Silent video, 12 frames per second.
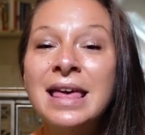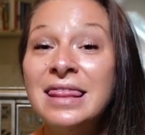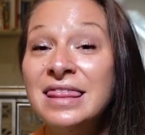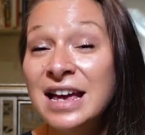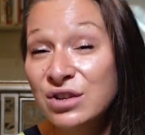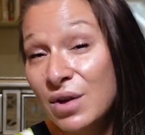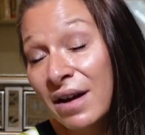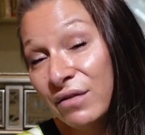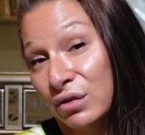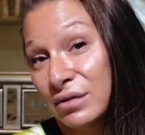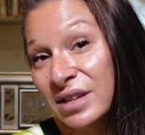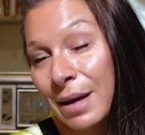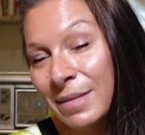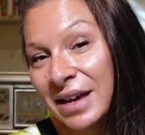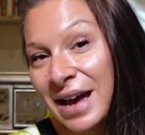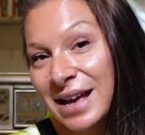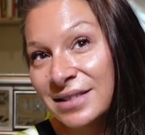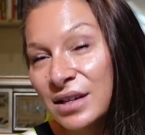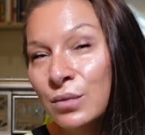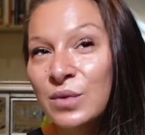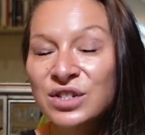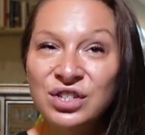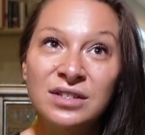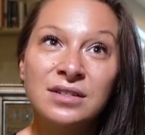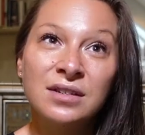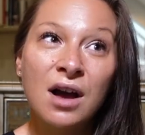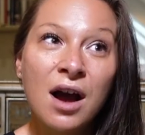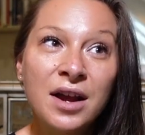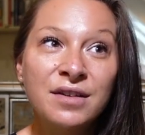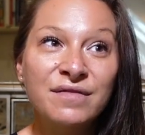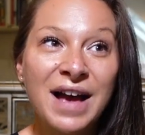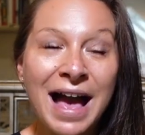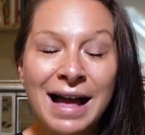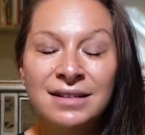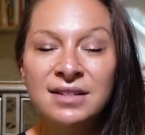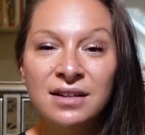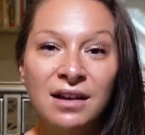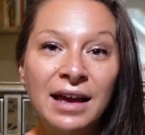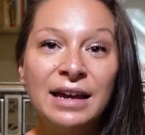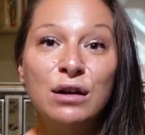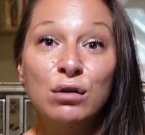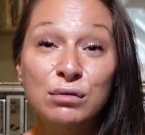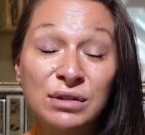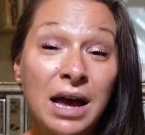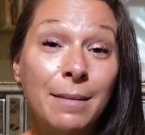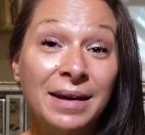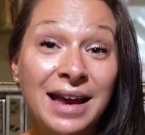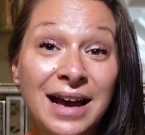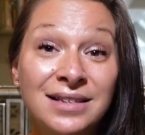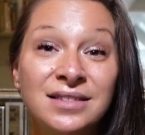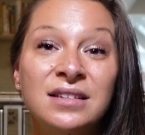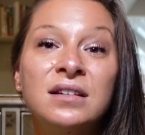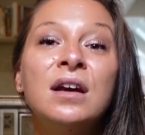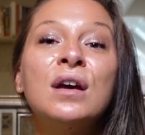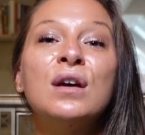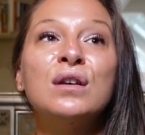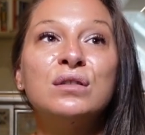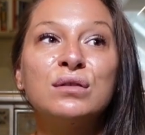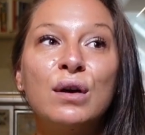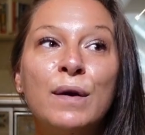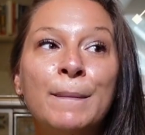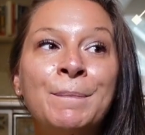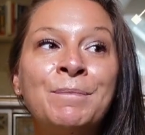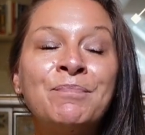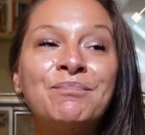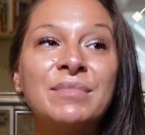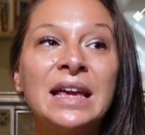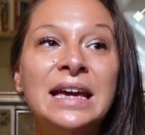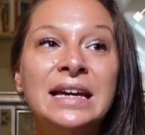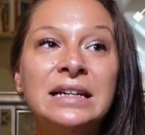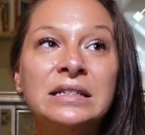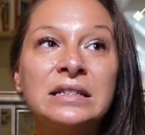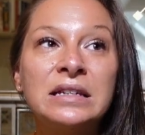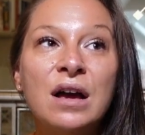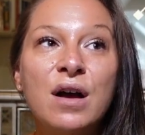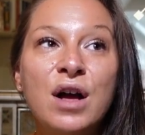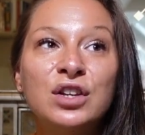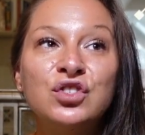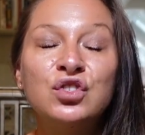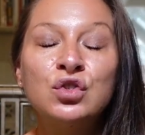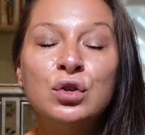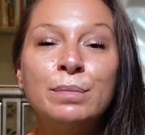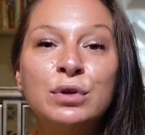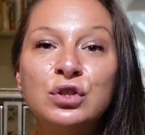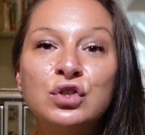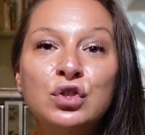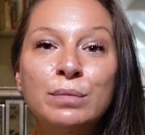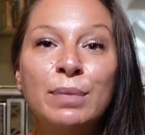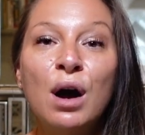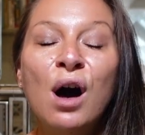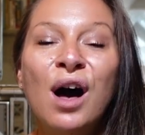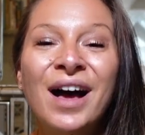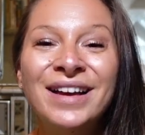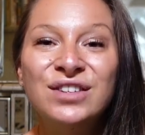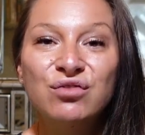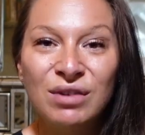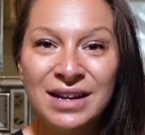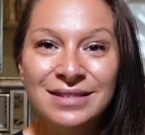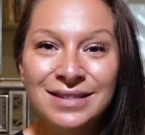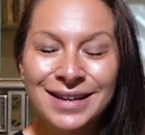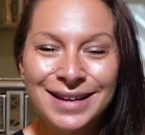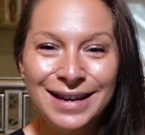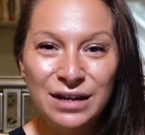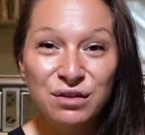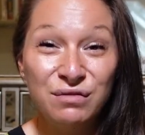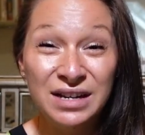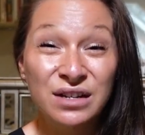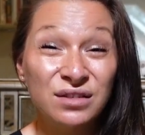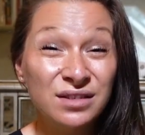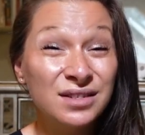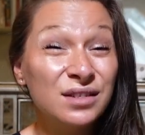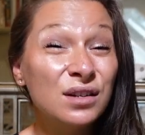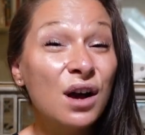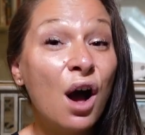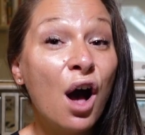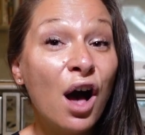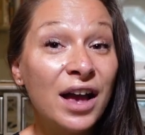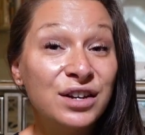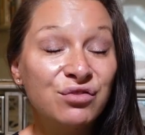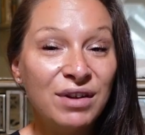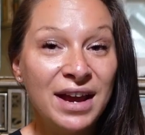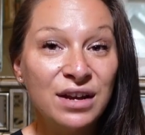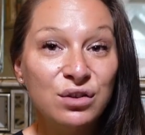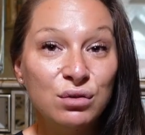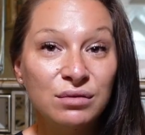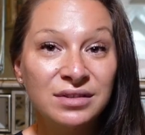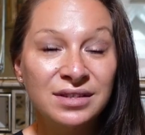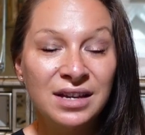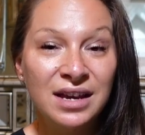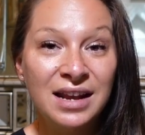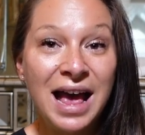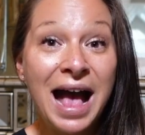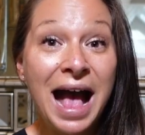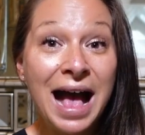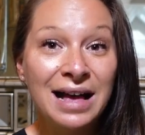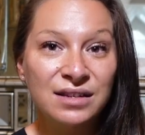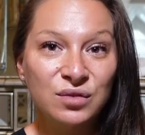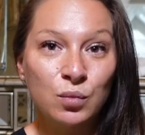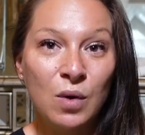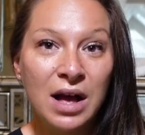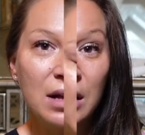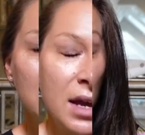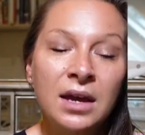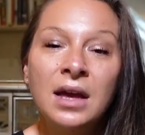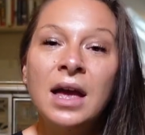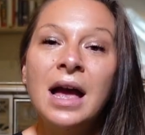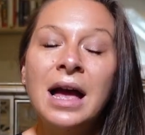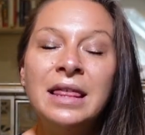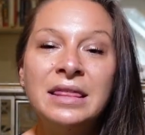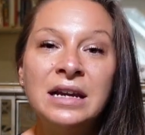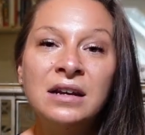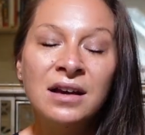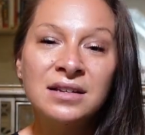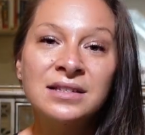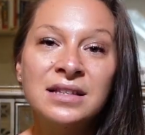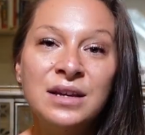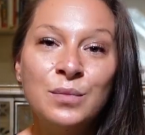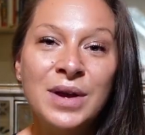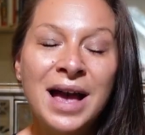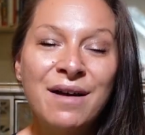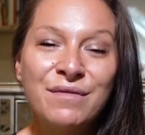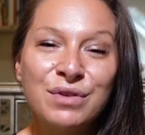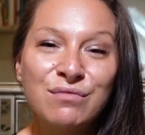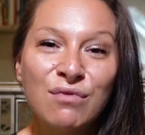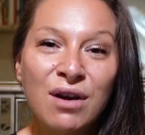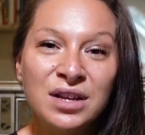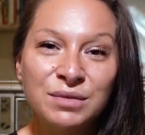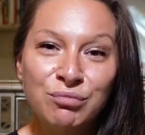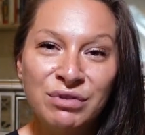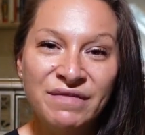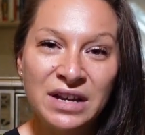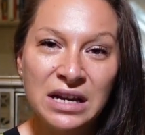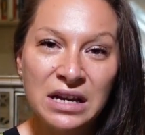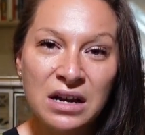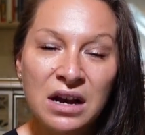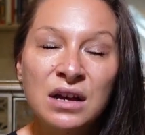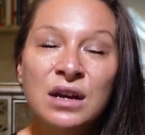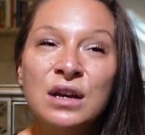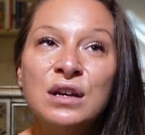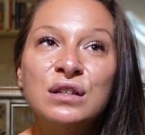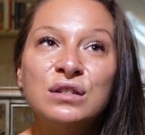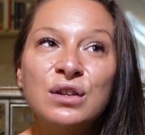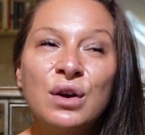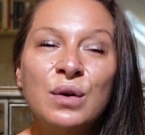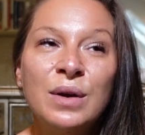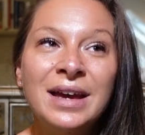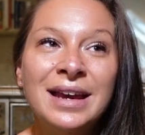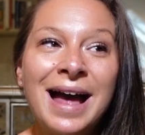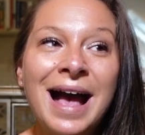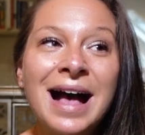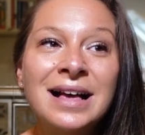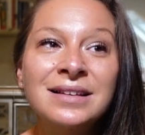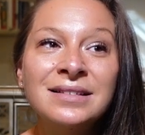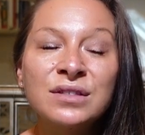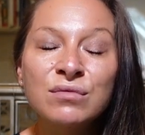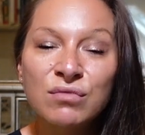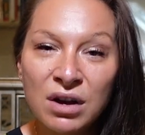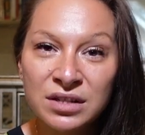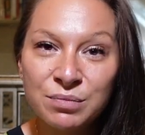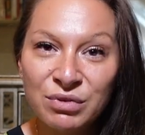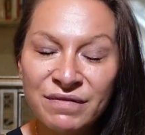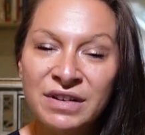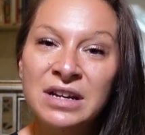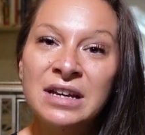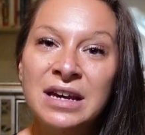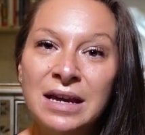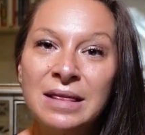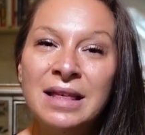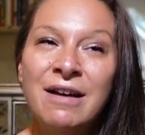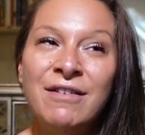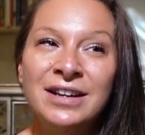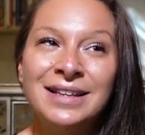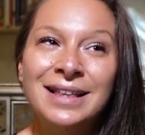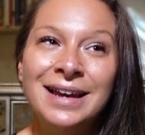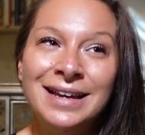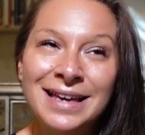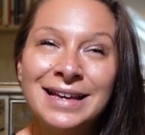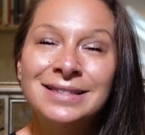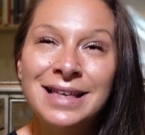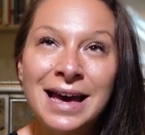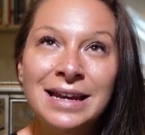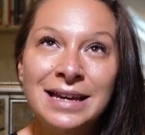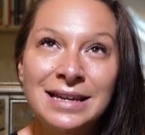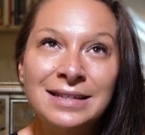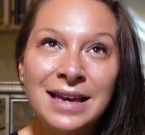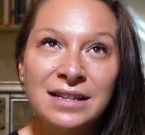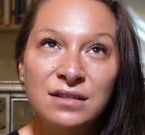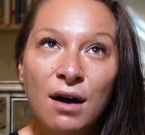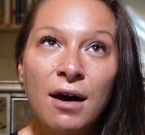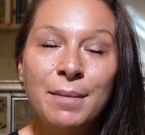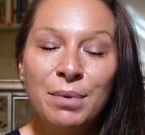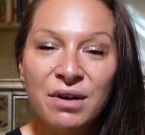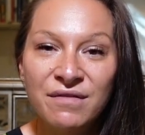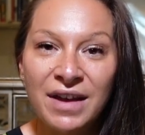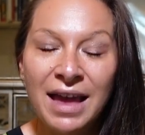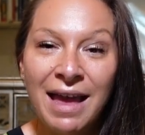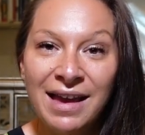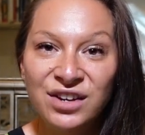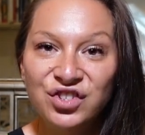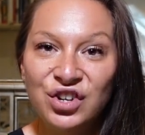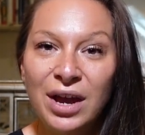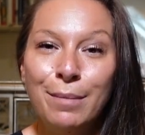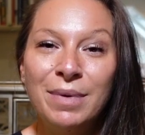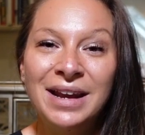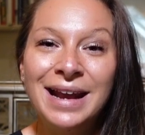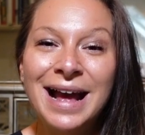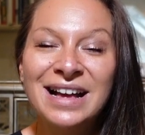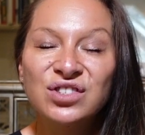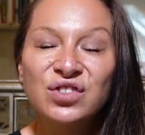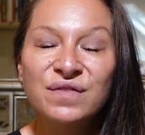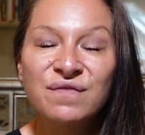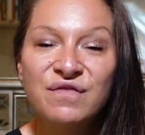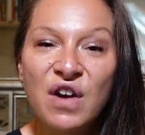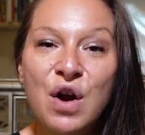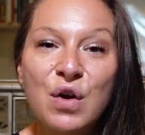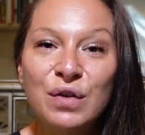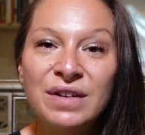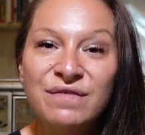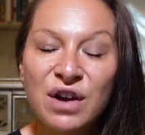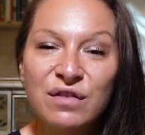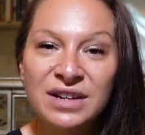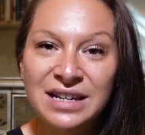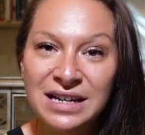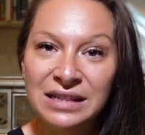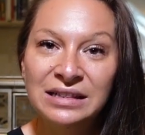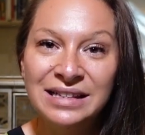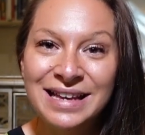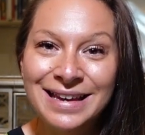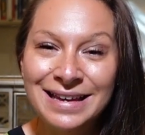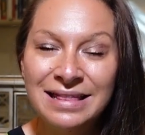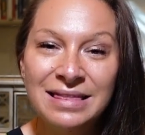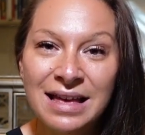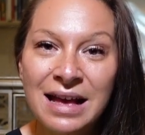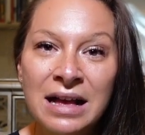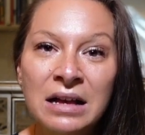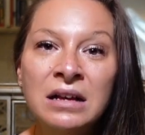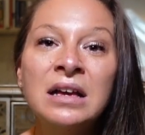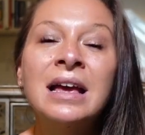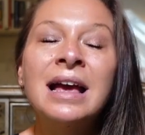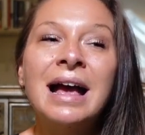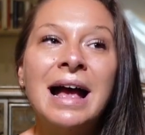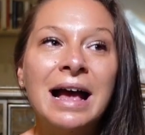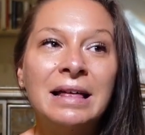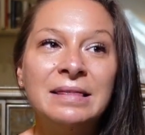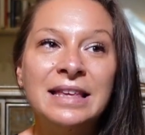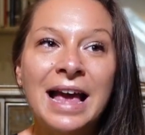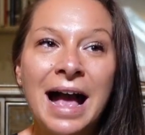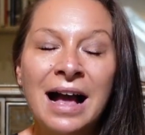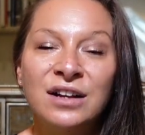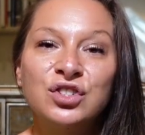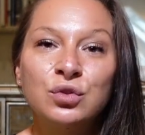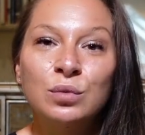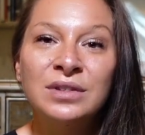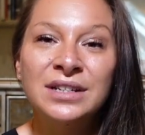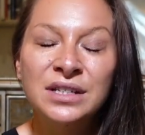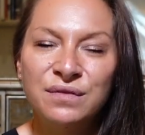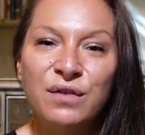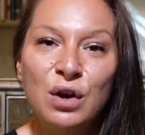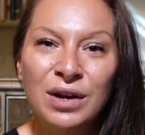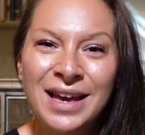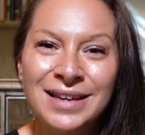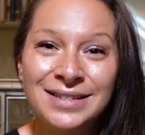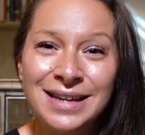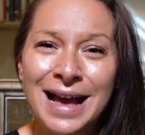Then you have glutamic acid, which is kind of acting like glutamic acid. So it's a super hydrating ingredient. So this is going to hydrate your skin as well. And then lastly, we have the raspberry vinegar. So it has the raspberry vinegar in there, and I guess that is a type of AHA, but it has very little in there, and the actual exfoliating